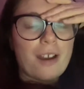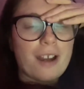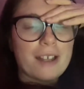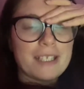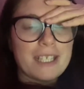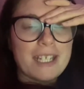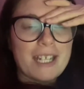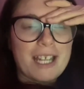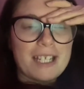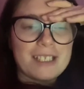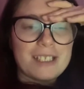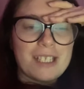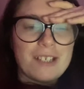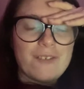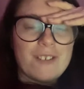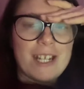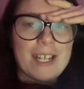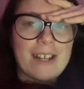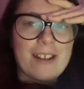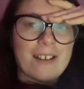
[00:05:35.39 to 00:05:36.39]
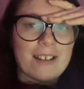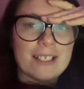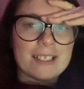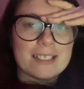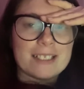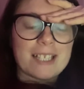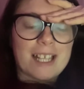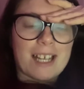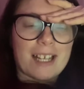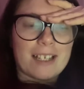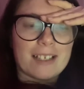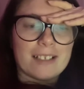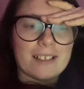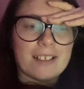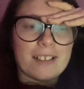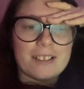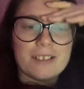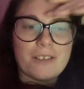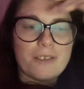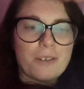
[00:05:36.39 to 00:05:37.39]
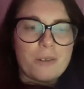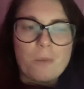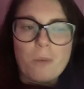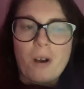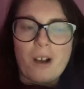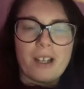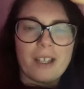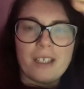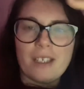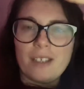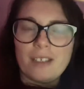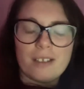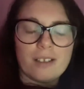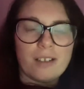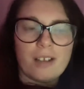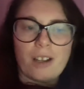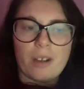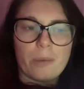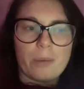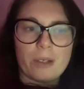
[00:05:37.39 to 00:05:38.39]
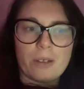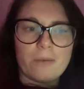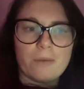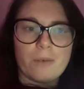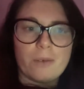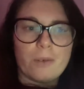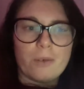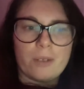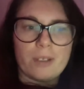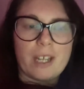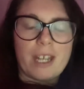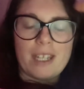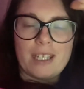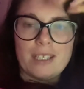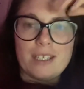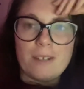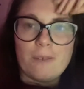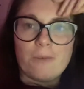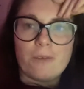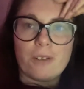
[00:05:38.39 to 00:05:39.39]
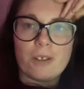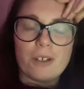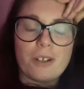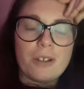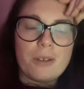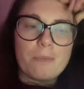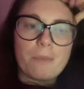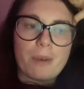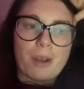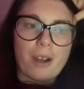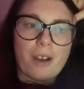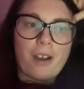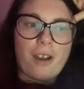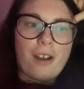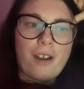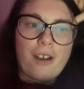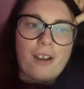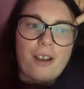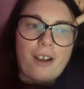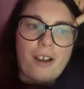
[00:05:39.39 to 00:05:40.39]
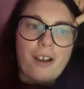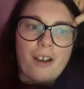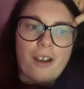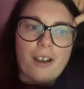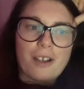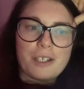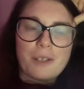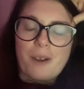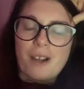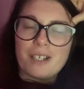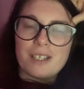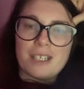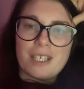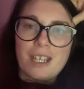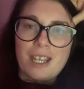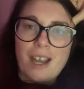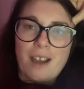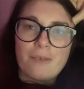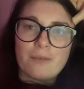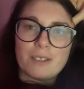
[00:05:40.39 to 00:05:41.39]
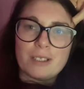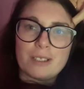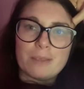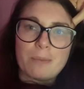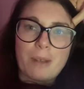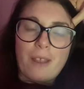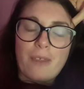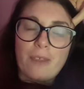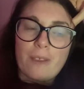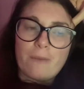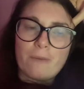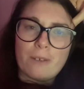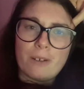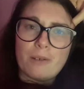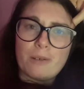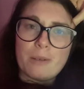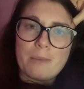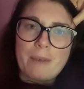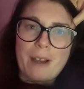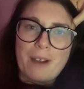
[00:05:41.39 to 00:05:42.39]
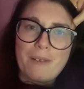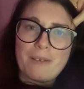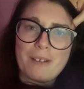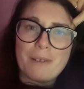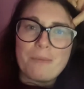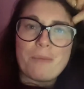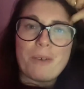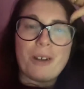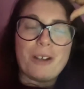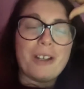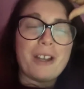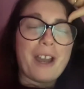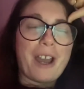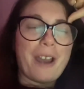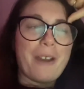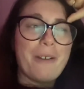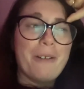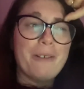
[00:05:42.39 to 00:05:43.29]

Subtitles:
I didn't actually realise that. I don't know why I would have thought any different, but I don't actually have to spend the full amount in one go.